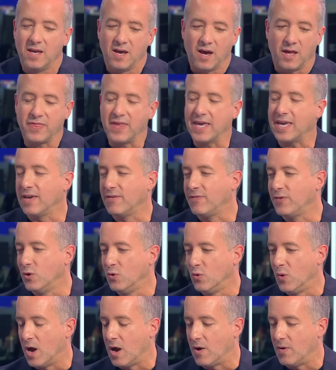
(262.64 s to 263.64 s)
I think if
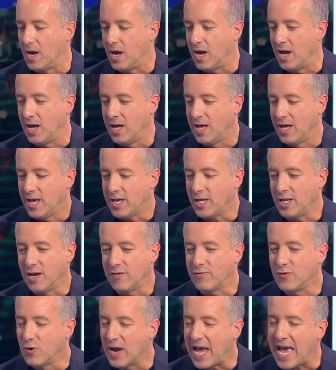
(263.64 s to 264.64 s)
you are
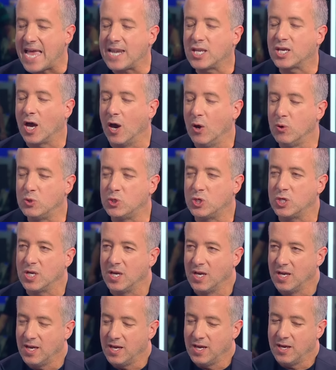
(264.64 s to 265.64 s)
if you're a head coach
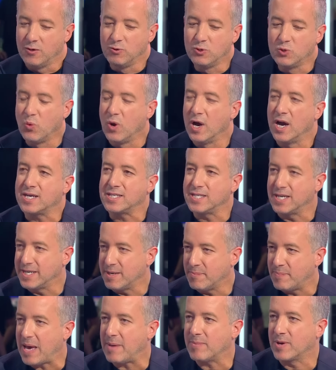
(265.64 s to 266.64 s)
who's worked under
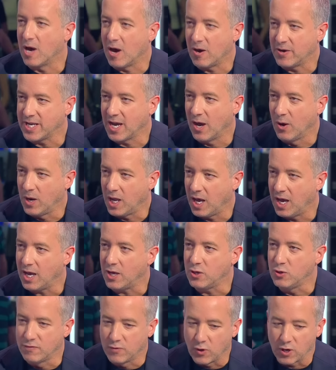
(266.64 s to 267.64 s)
Pep Guardiola,
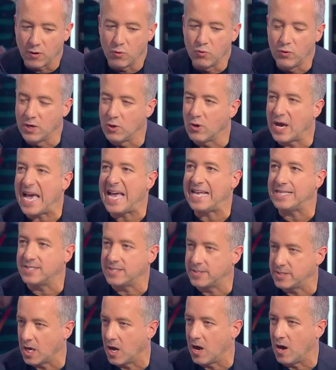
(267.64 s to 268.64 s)
you've got a real head
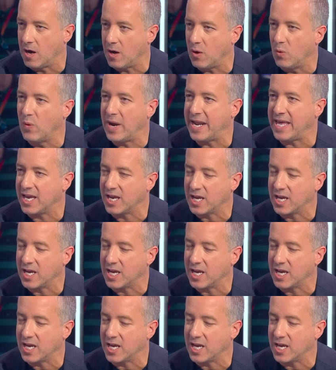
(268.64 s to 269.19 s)
start when it